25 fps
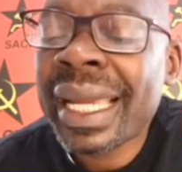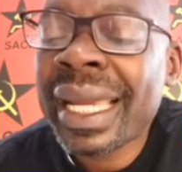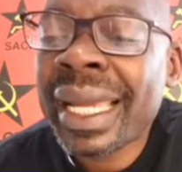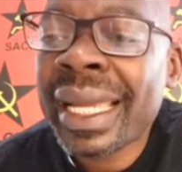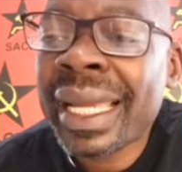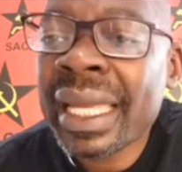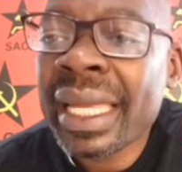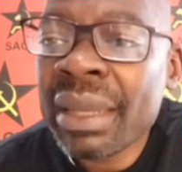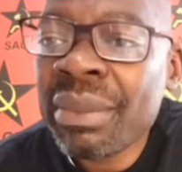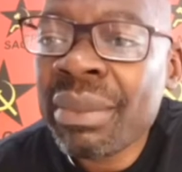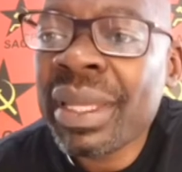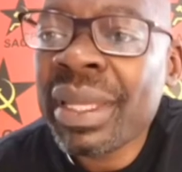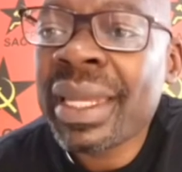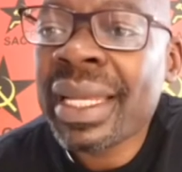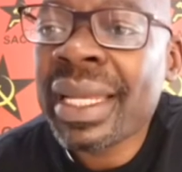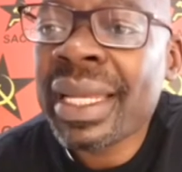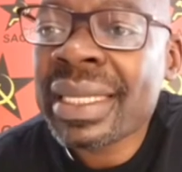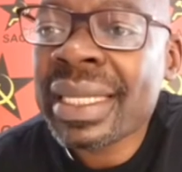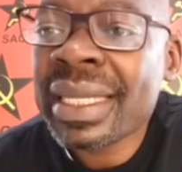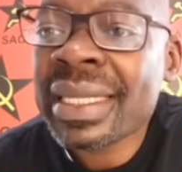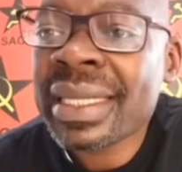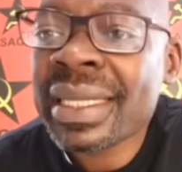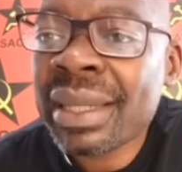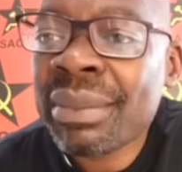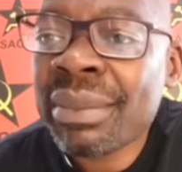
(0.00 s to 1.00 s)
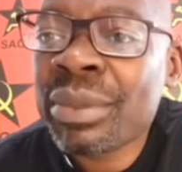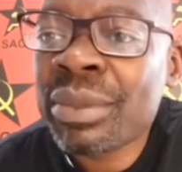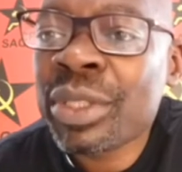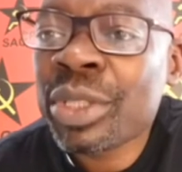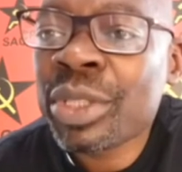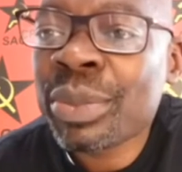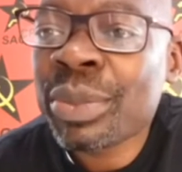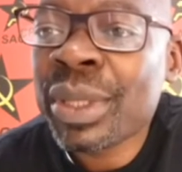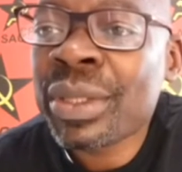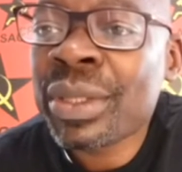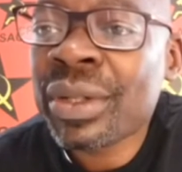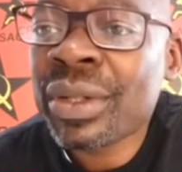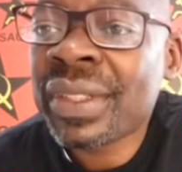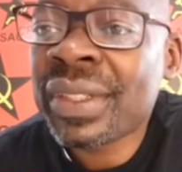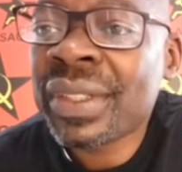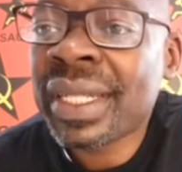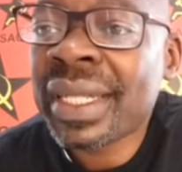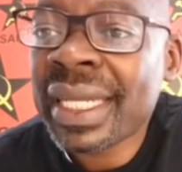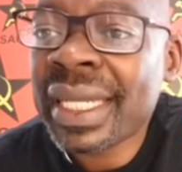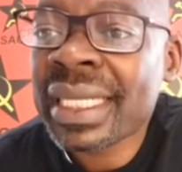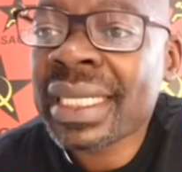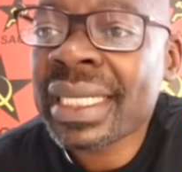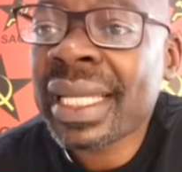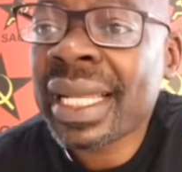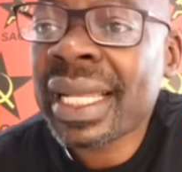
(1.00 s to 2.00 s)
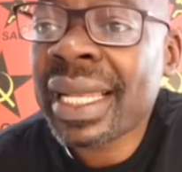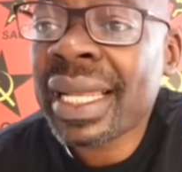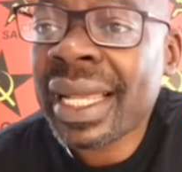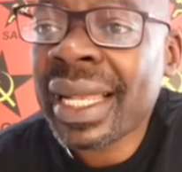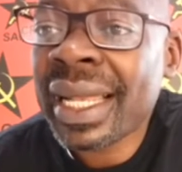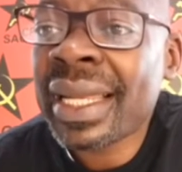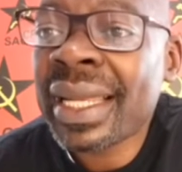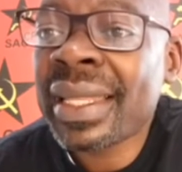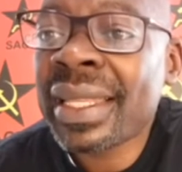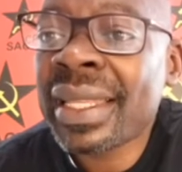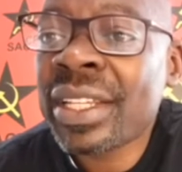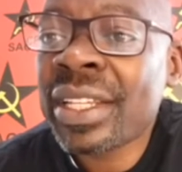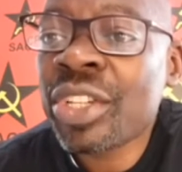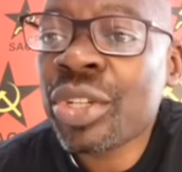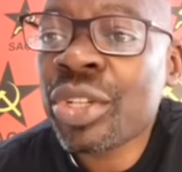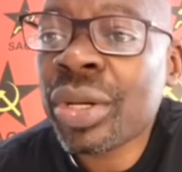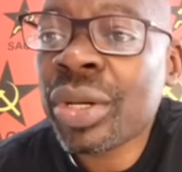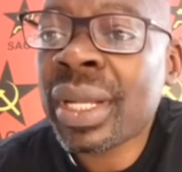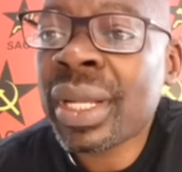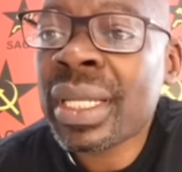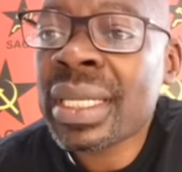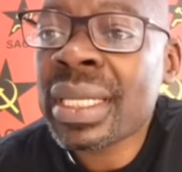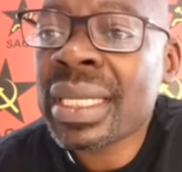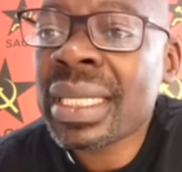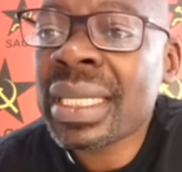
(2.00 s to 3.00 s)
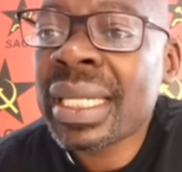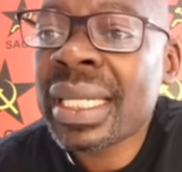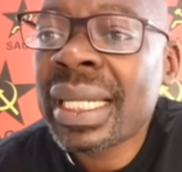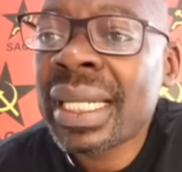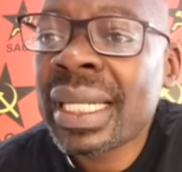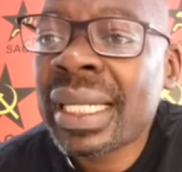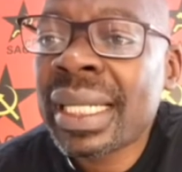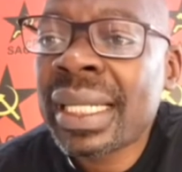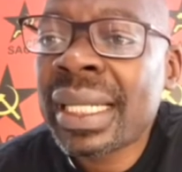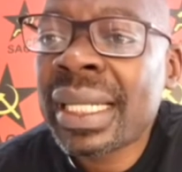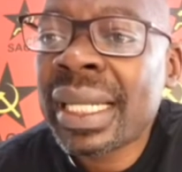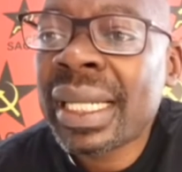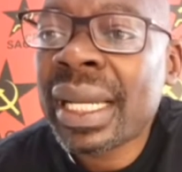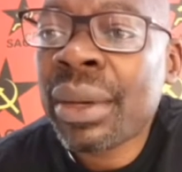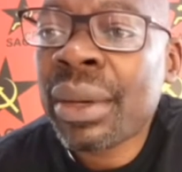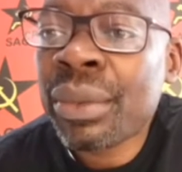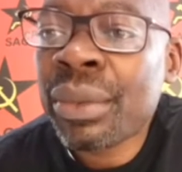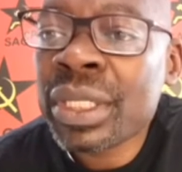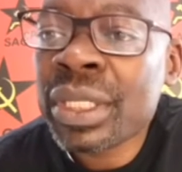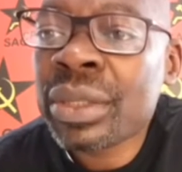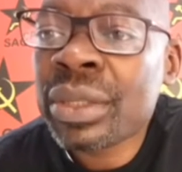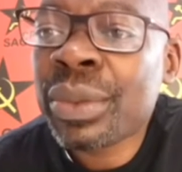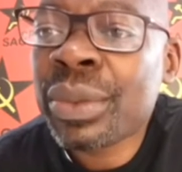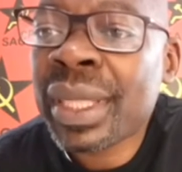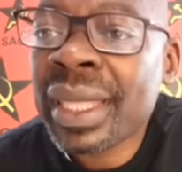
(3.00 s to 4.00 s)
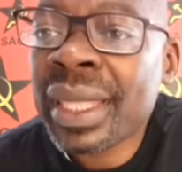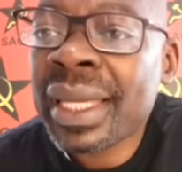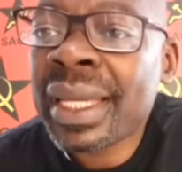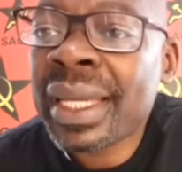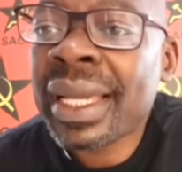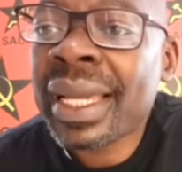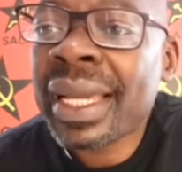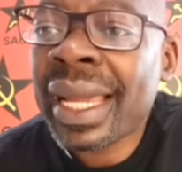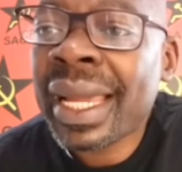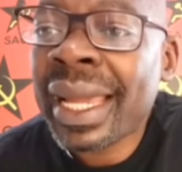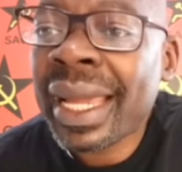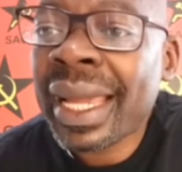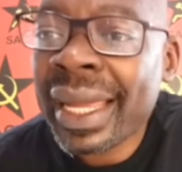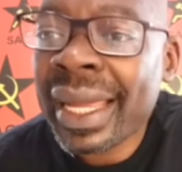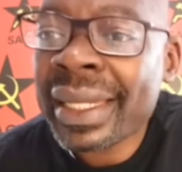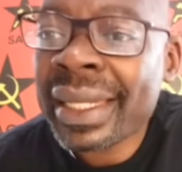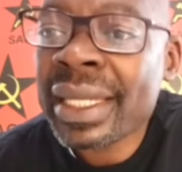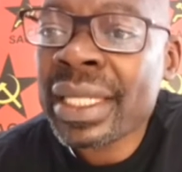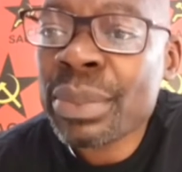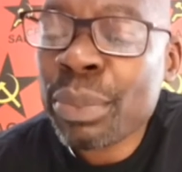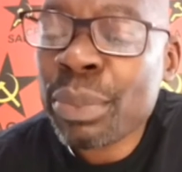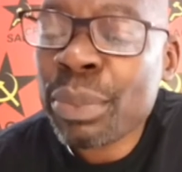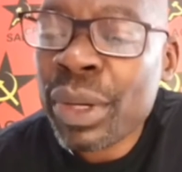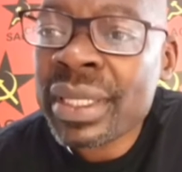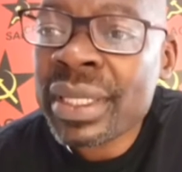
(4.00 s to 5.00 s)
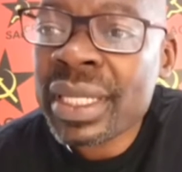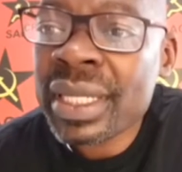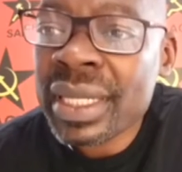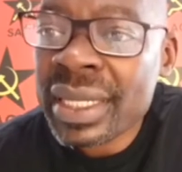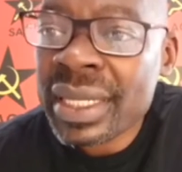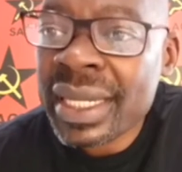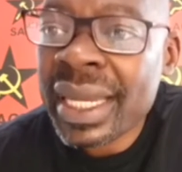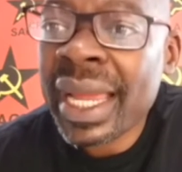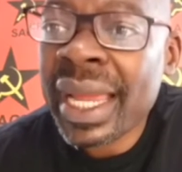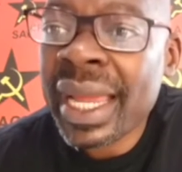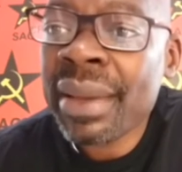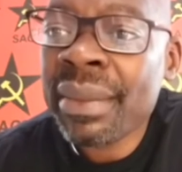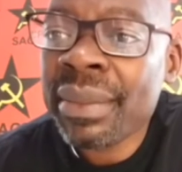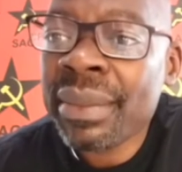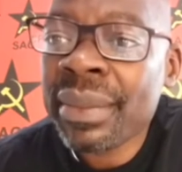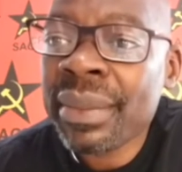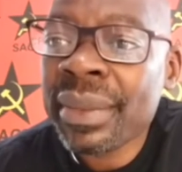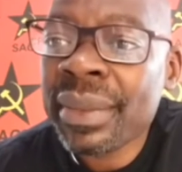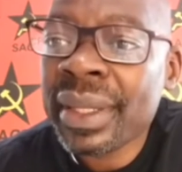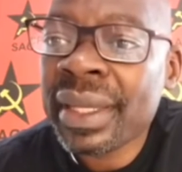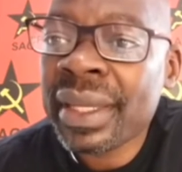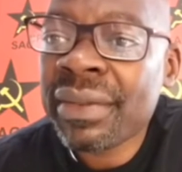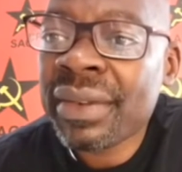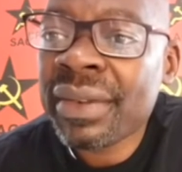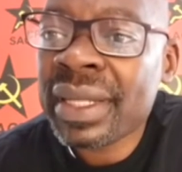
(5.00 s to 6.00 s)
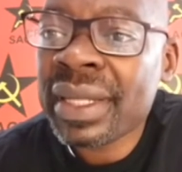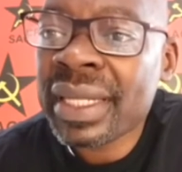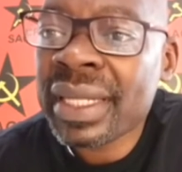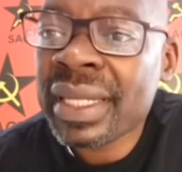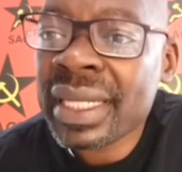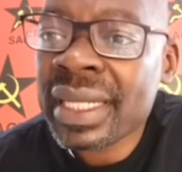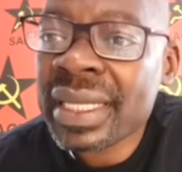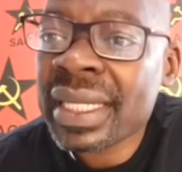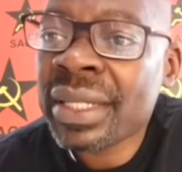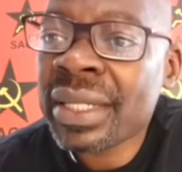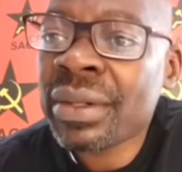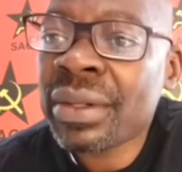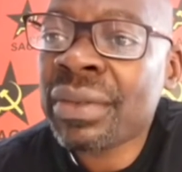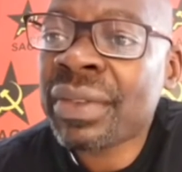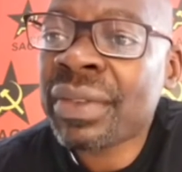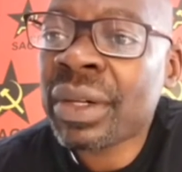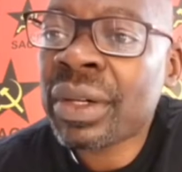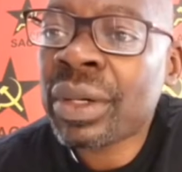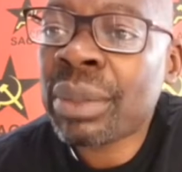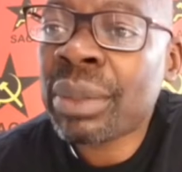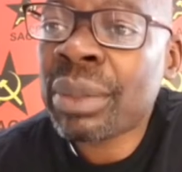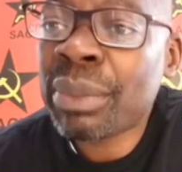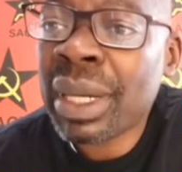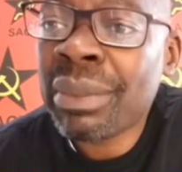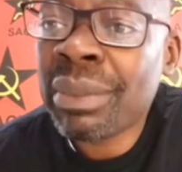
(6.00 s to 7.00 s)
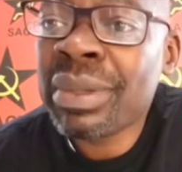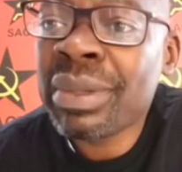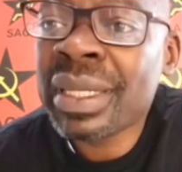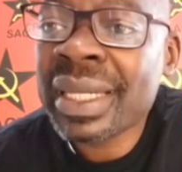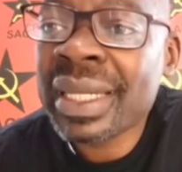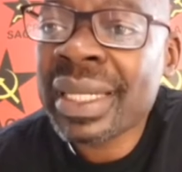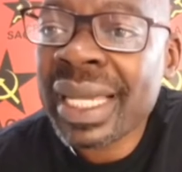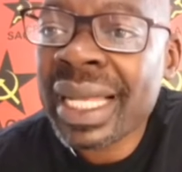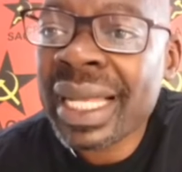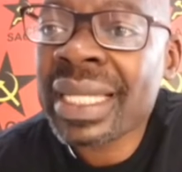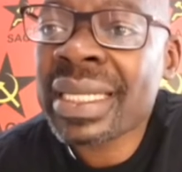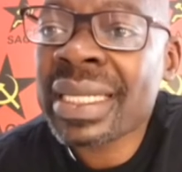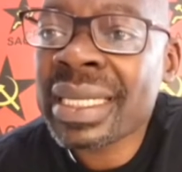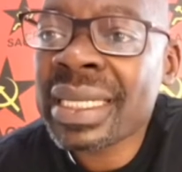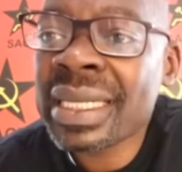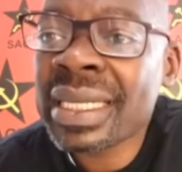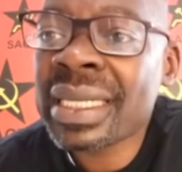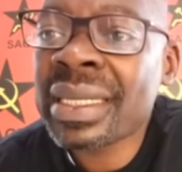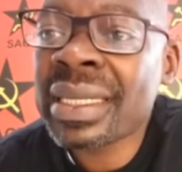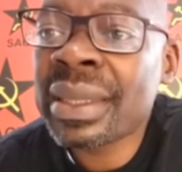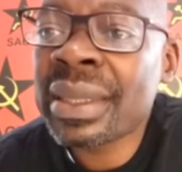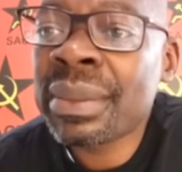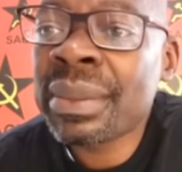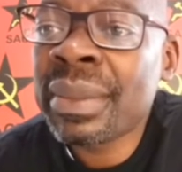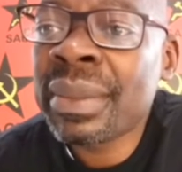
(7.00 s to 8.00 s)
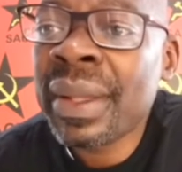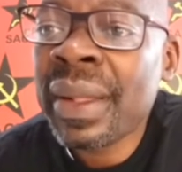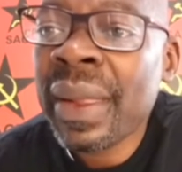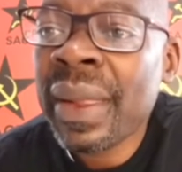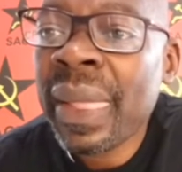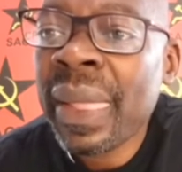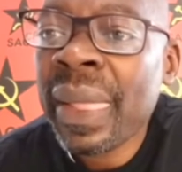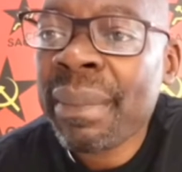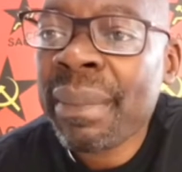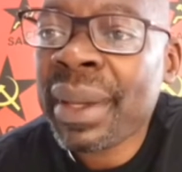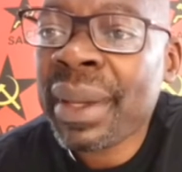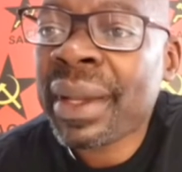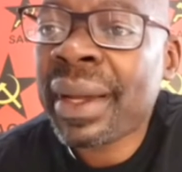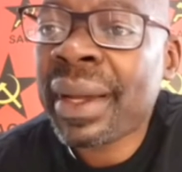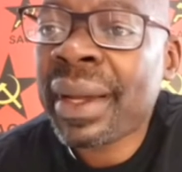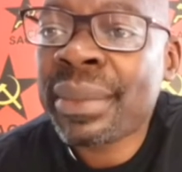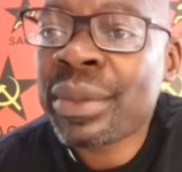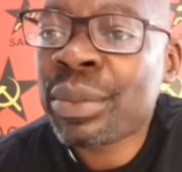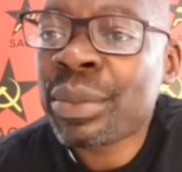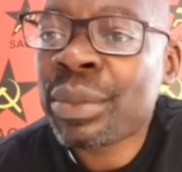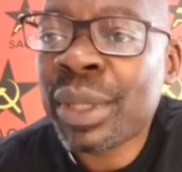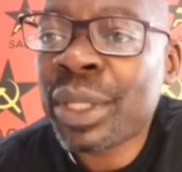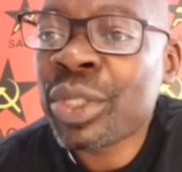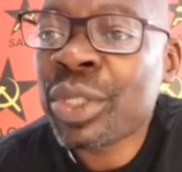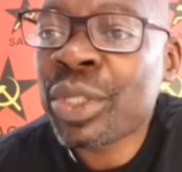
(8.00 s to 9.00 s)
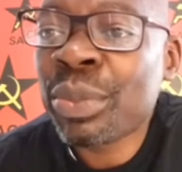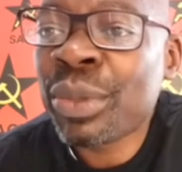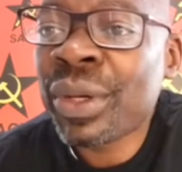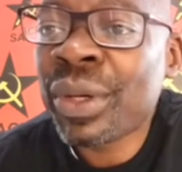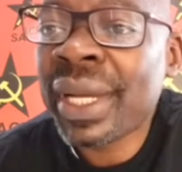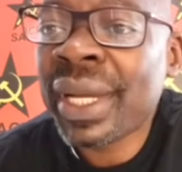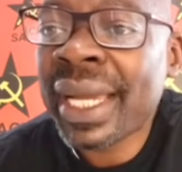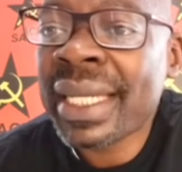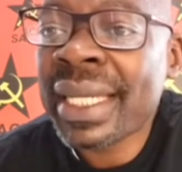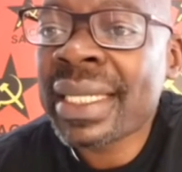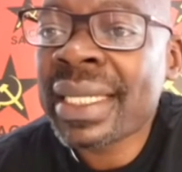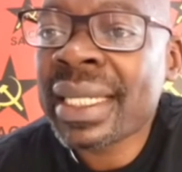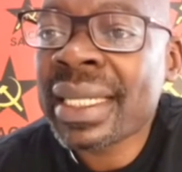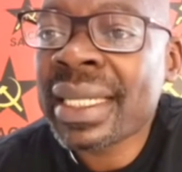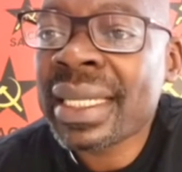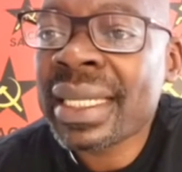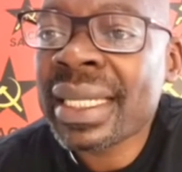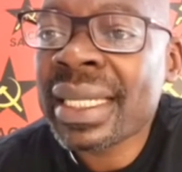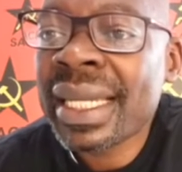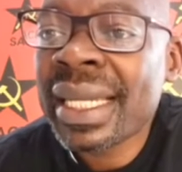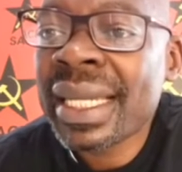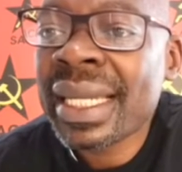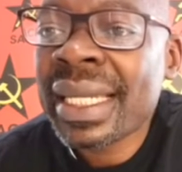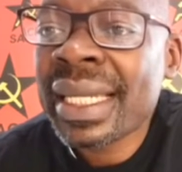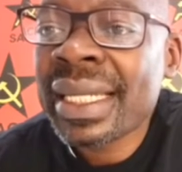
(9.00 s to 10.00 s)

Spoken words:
immediate establishment of the national health insurance, which we think at this point in time, given the state of our public health system, becomes much more urgent.